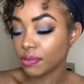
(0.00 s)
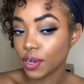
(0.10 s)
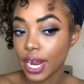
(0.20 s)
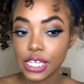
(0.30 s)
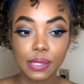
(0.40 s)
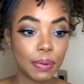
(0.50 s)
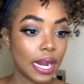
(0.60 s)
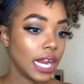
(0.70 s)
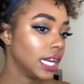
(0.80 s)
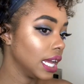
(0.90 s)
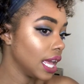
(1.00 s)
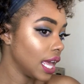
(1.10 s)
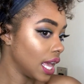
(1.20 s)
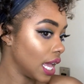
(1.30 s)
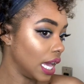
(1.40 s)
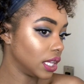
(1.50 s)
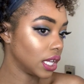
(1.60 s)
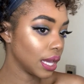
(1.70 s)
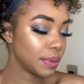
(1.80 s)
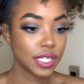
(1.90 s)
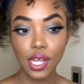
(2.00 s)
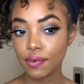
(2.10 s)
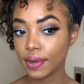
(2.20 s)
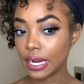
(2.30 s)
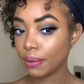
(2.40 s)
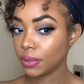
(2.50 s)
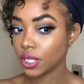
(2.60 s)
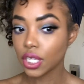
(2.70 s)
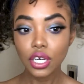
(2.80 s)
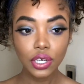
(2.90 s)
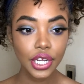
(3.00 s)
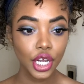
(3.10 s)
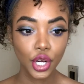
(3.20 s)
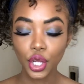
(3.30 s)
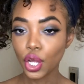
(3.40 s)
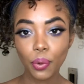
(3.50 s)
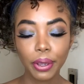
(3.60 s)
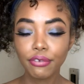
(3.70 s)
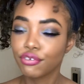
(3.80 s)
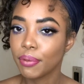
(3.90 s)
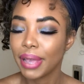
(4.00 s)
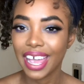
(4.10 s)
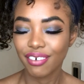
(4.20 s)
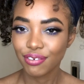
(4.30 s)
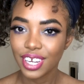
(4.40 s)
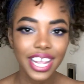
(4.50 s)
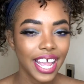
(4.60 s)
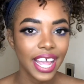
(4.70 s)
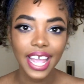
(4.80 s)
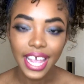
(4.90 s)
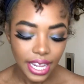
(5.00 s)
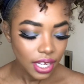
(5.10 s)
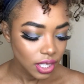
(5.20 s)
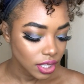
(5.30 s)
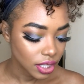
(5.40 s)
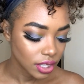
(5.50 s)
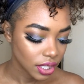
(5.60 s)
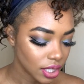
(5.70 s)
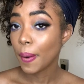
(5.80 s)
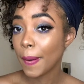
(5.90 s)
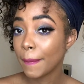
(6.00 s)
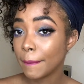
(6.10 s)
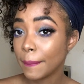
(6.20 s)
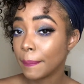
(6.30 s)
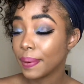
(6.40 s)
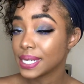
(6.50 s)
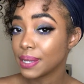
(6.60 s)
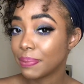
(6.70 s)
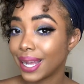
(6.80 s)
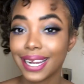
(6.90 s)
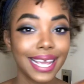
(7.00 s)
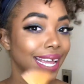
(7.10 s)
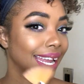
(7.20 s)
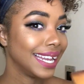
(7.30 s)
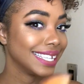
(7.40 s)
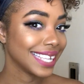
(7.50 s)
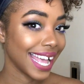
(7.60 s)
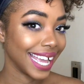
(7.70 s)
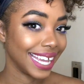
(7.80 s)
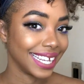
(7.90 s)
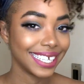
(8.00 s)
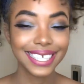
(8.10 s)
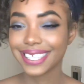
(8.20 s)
After I sprayed, I look at myself and I'm literally glowing from every angle. Pretty pun any side.